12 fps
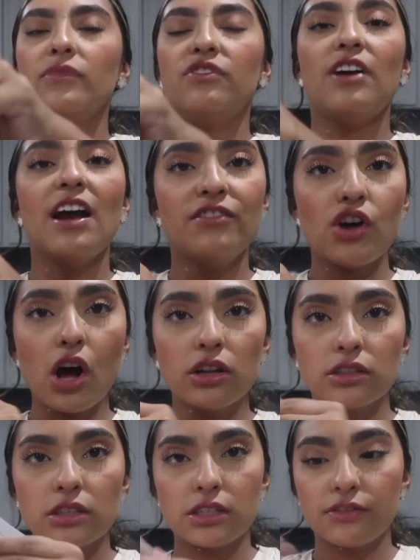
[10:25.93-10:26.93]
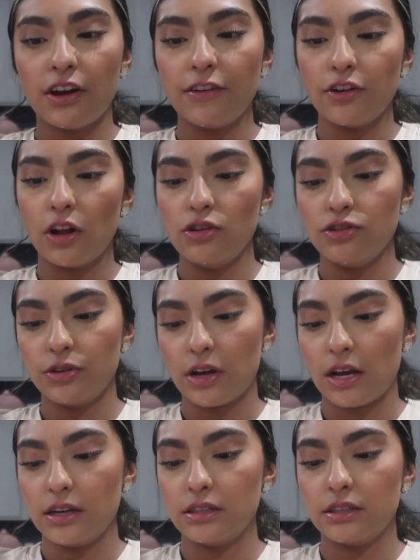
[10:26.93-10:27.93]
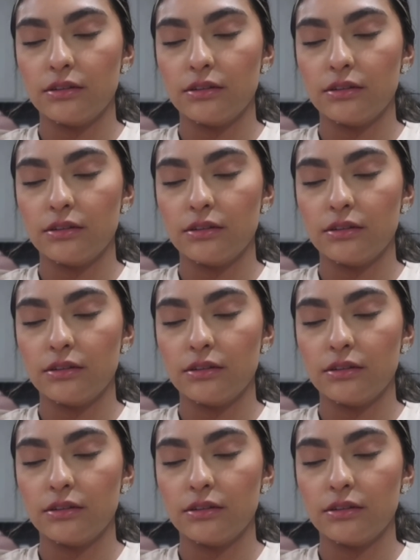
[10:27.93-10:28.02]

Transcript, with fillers: five dollars five dollars you guys